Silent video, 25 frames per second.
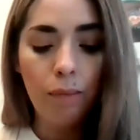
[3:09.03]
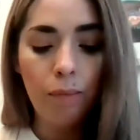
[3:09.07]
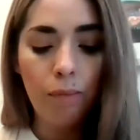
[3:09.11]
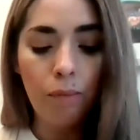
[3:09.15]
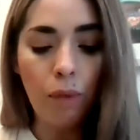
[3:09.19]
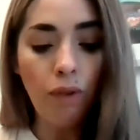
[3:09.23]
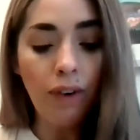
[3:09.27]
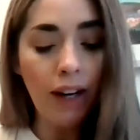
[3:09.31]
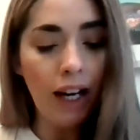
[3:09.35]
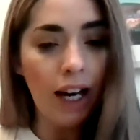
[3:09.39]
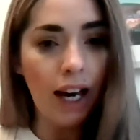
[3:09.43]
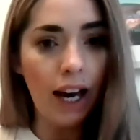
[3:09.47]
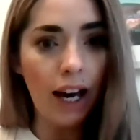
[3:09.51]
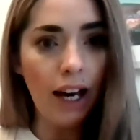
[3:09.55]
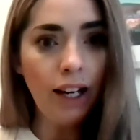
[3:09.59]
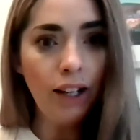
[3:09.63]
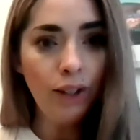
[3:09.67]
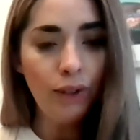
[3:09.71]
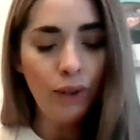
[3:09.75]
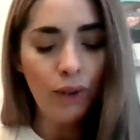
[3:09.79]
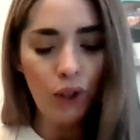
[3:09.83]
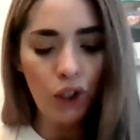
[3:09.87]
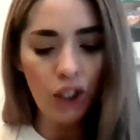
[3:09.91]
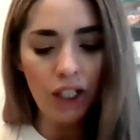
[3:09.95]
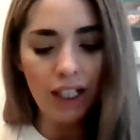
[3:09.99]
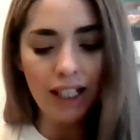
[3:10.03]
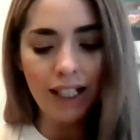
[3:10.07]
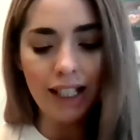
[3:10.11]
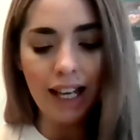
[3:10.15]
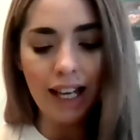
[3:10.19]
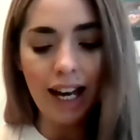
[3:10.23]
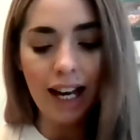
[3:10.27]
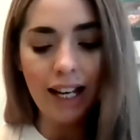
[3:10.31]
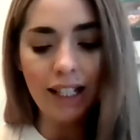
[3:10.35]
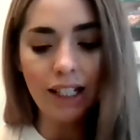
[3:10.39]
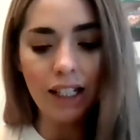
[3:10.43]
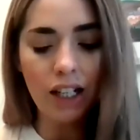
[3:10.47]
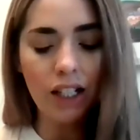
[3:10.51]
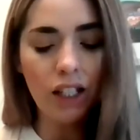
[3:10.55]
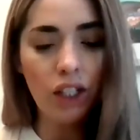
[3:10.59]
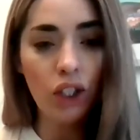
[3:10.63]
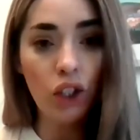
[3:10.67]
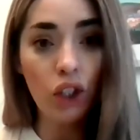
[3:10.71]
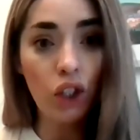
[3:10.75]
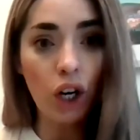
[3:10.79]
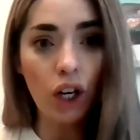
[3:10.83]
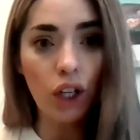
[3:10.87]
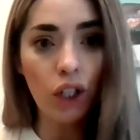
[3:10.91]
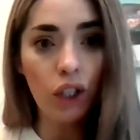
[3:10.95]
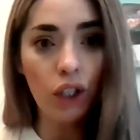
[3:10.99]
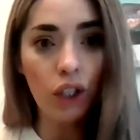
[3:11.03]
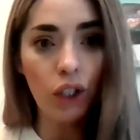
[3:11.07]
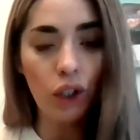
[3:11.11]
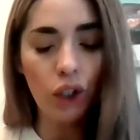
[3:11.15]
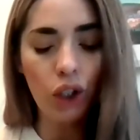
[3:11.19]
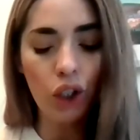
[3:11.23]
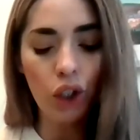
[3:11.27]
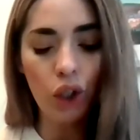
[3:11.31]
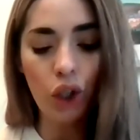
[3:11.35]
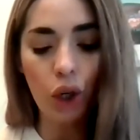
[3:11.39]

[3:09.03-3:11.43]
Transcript: "Maria," she said in a startled